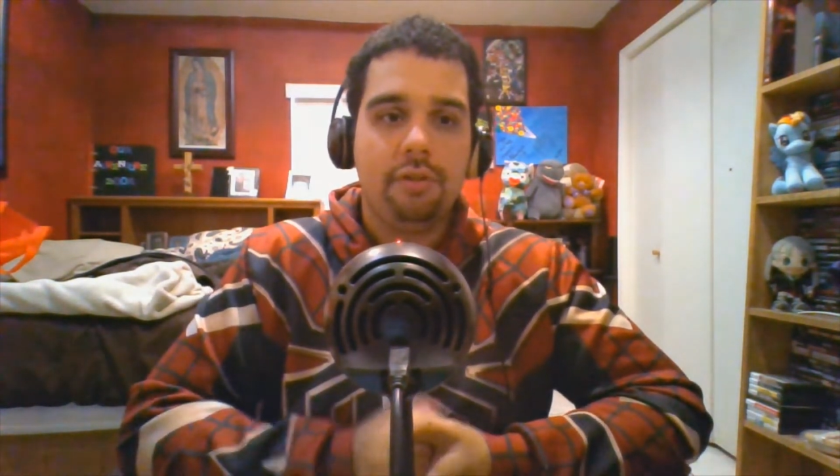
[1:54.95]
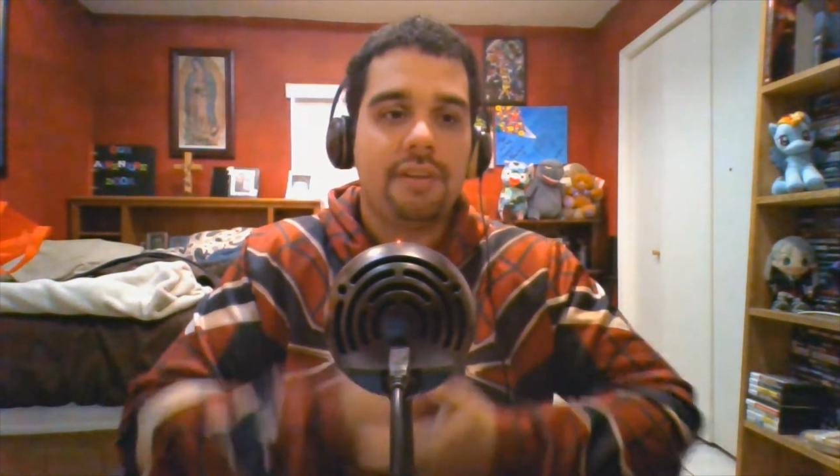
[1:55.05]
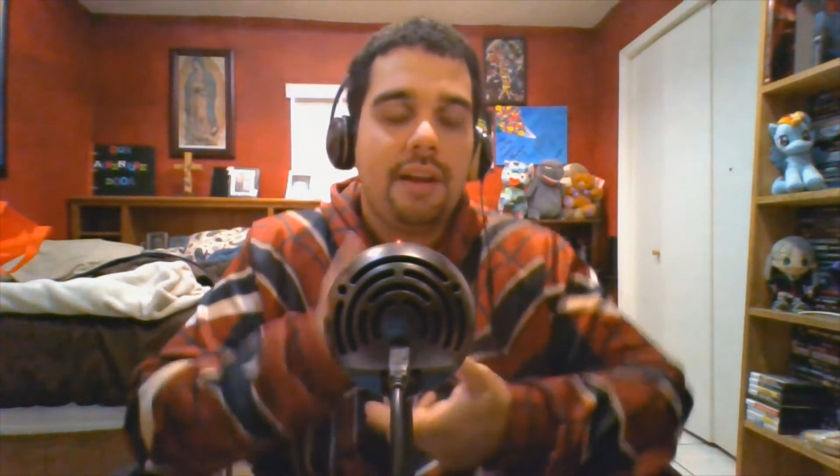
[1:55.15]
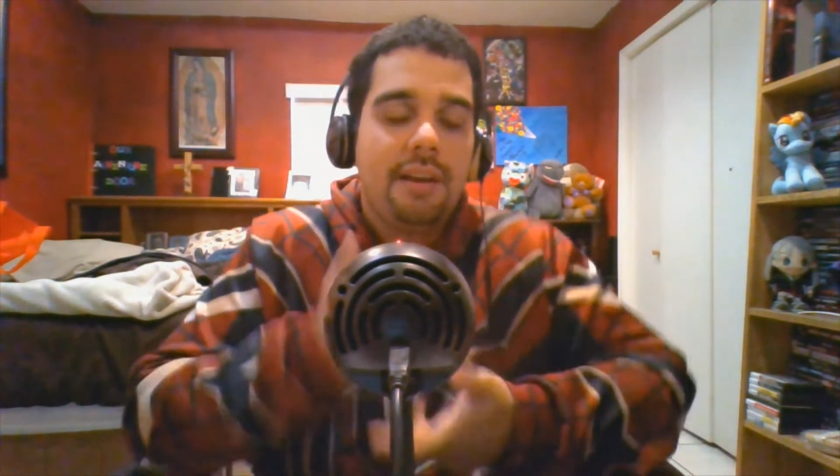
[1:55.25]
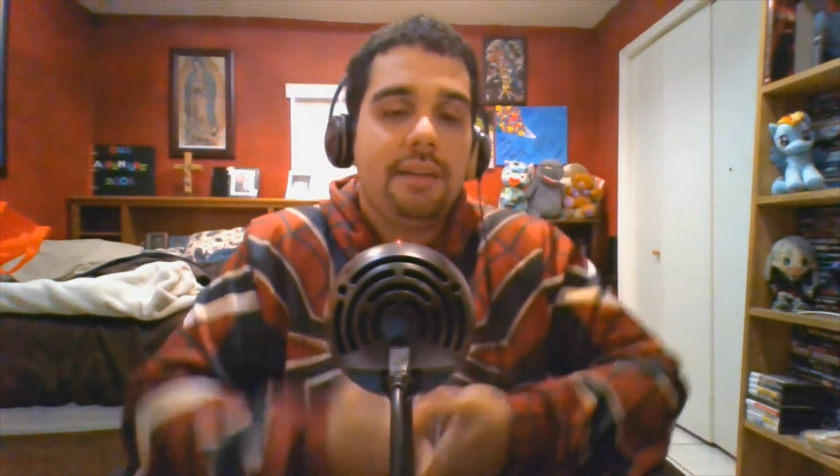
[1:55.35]
It's
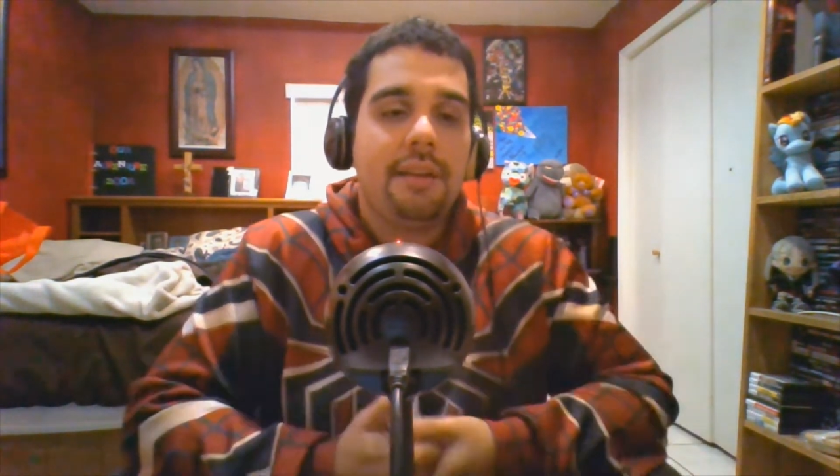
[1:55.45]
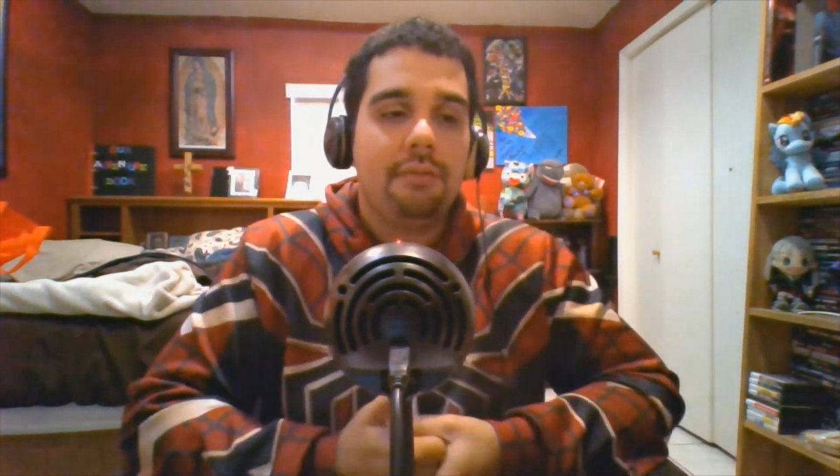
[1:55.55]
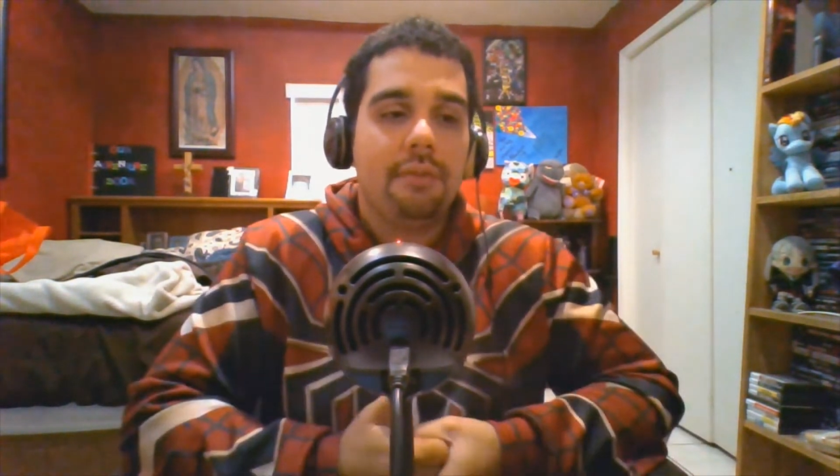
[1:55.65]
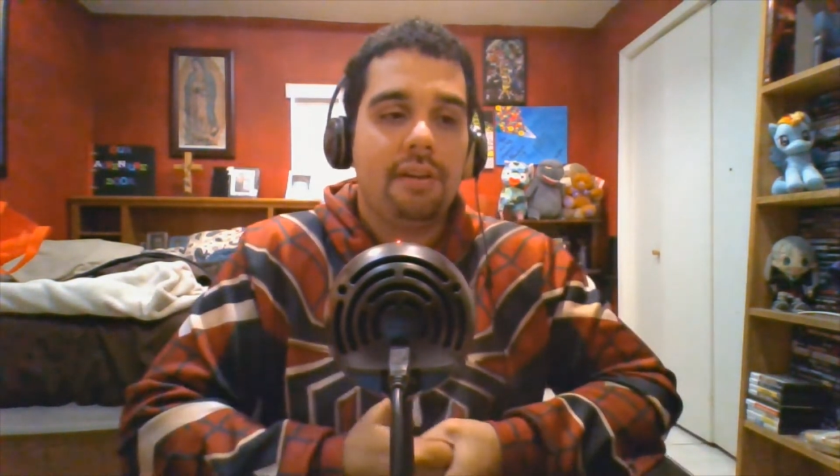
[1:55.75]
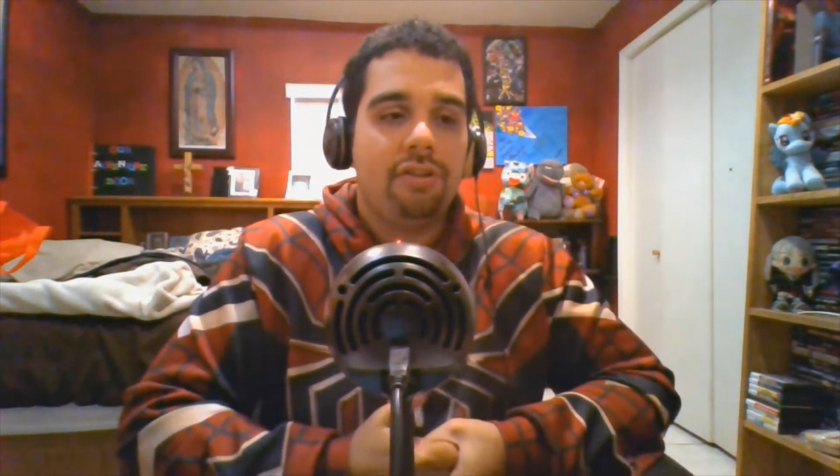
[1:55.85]
kind of like
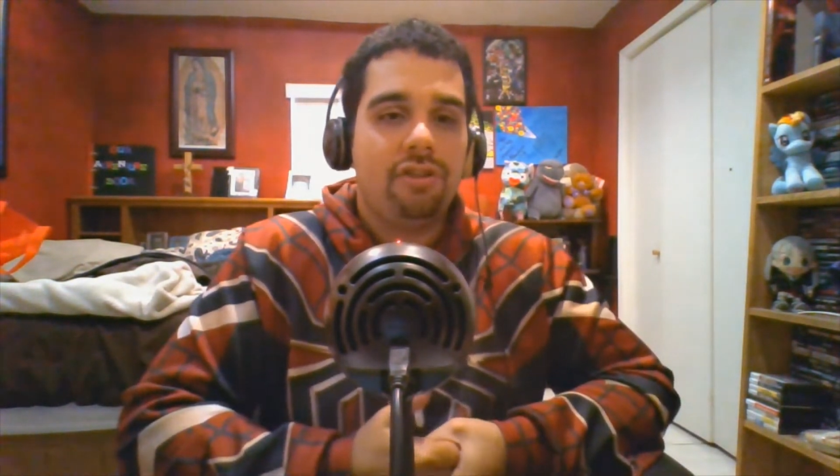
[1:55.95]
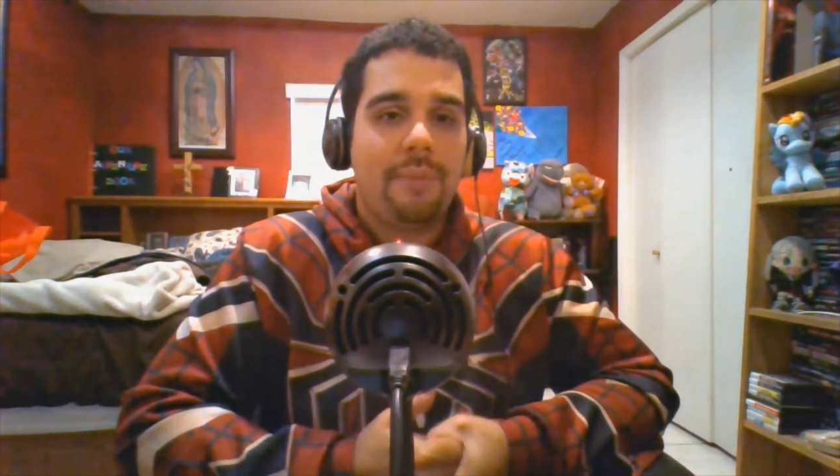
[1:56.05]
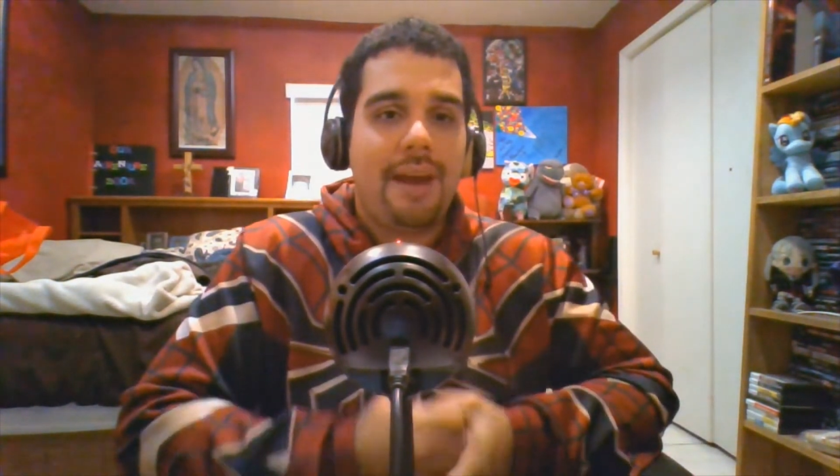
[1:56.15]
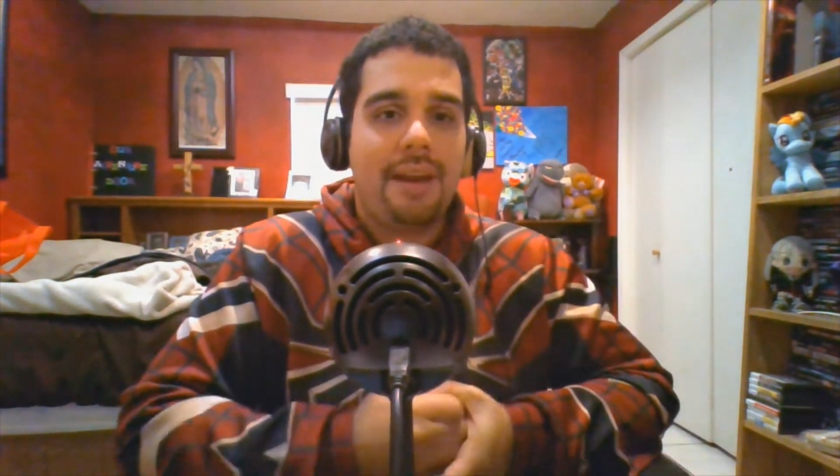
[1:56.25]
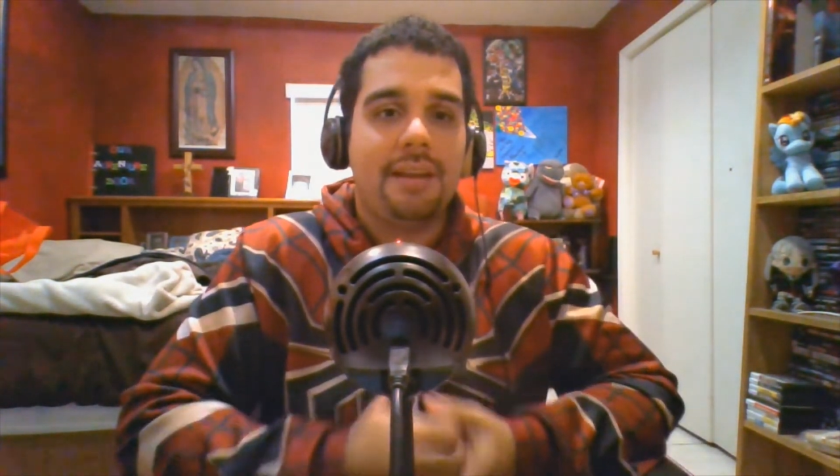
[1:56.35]
the
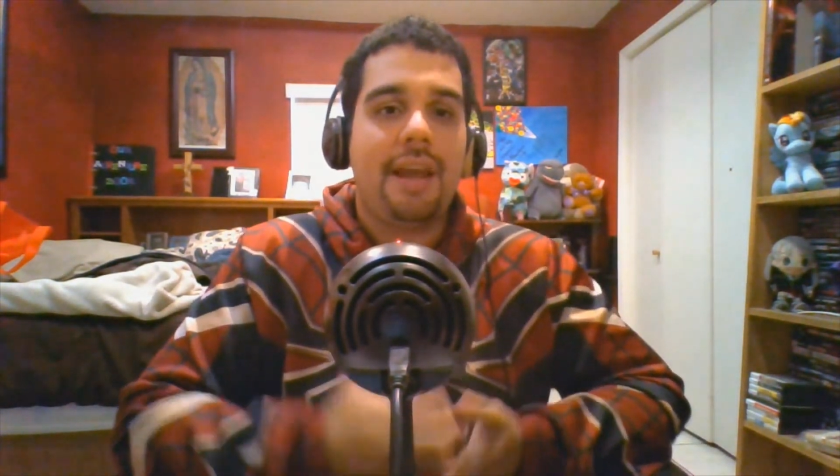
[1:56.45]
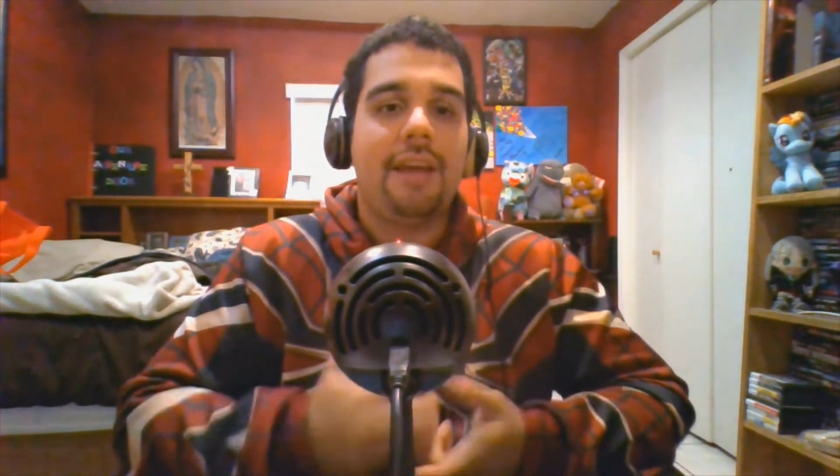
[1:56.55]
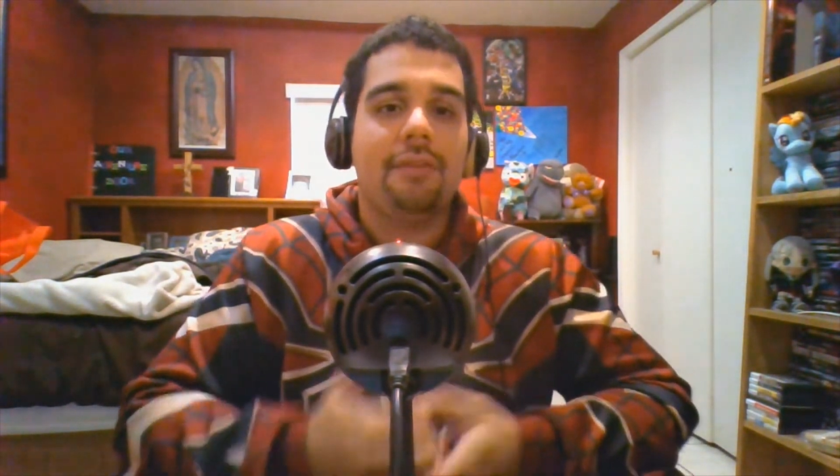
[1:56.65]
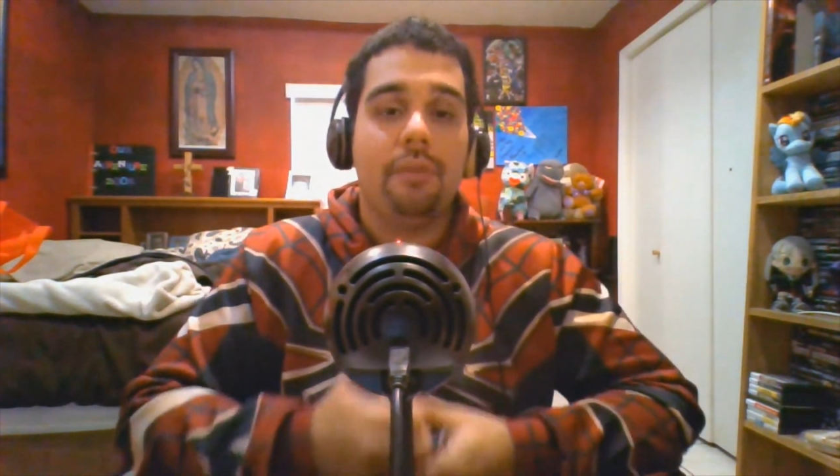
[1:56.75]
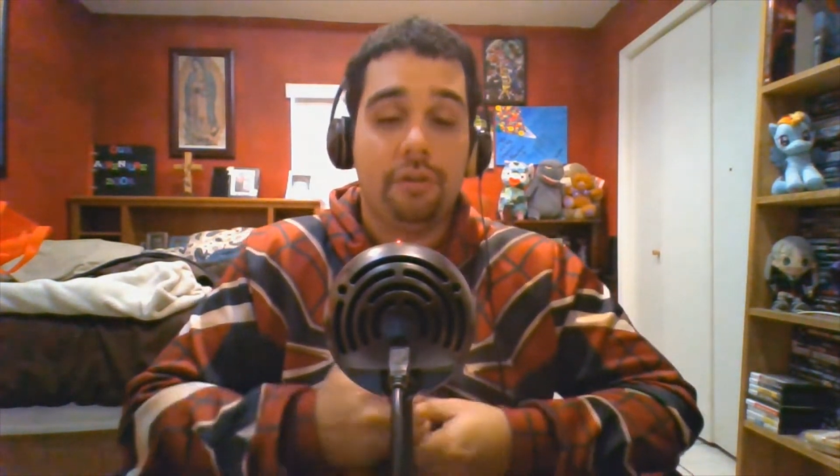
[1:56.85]
relationship Anakin
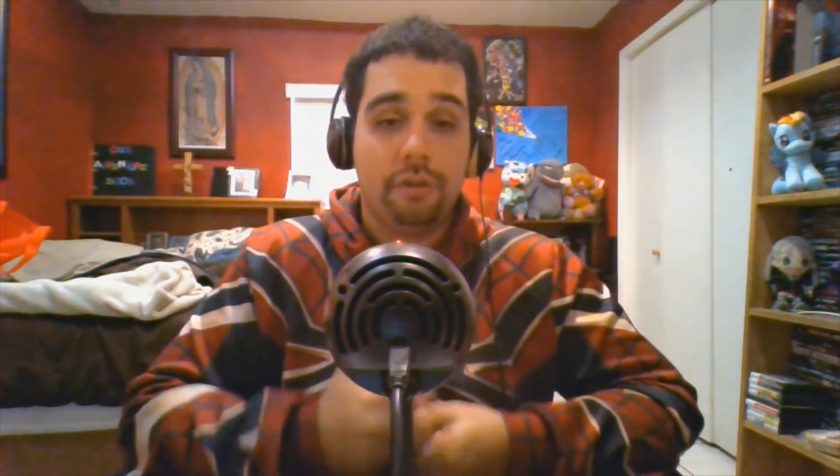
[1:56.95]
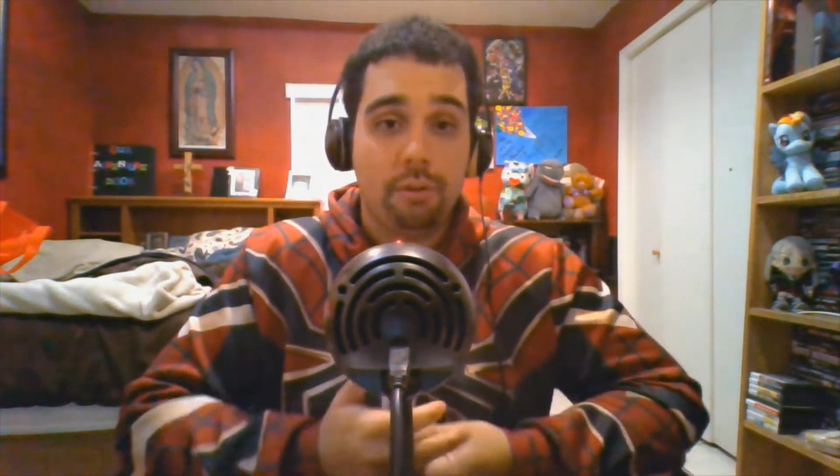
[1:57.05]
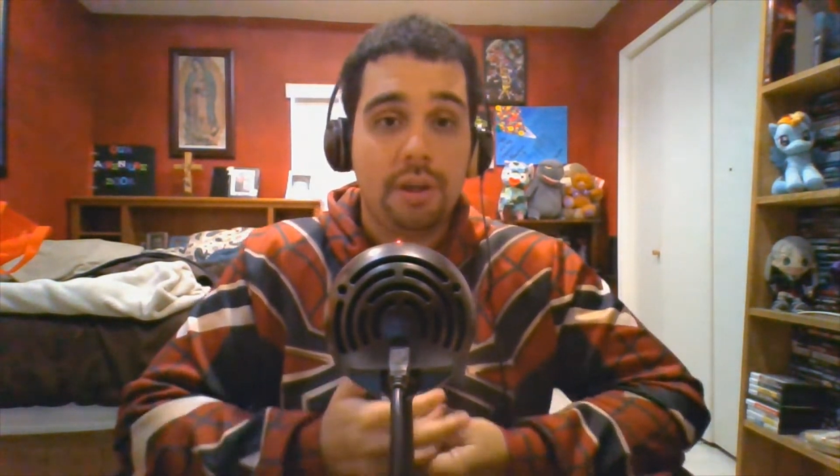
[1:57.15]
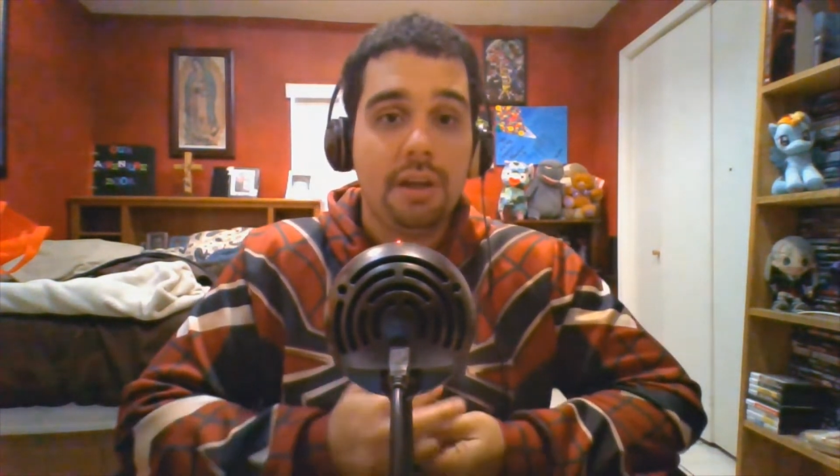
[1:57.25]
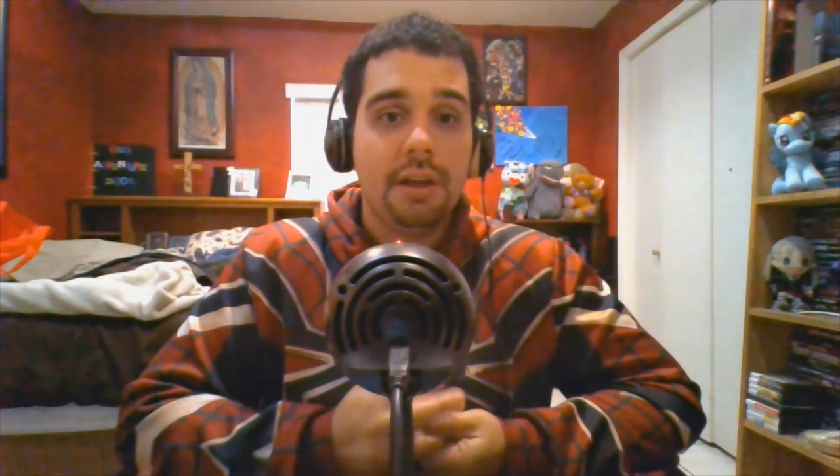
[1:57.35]
has with
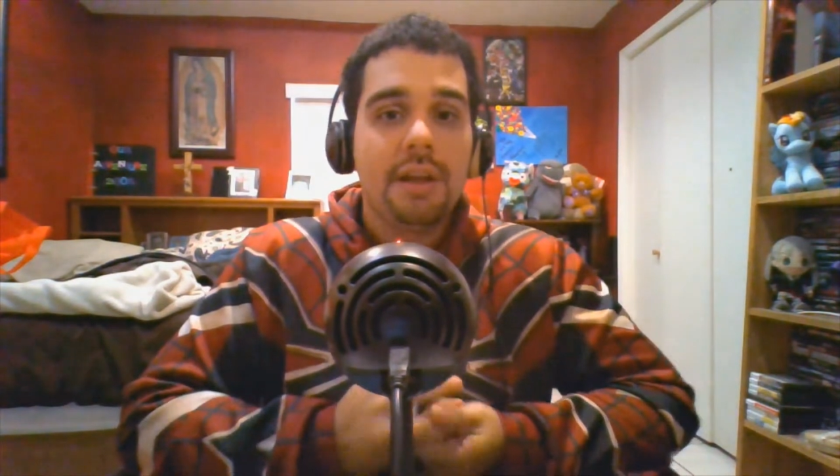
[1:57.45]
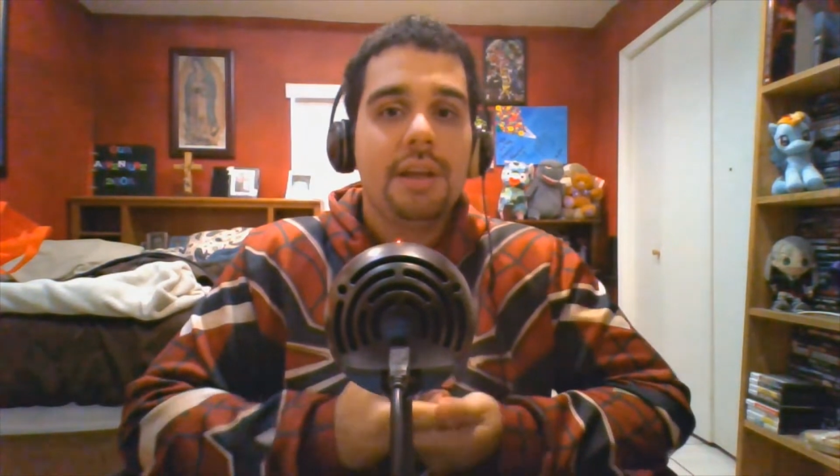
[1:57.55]
Ahsoka.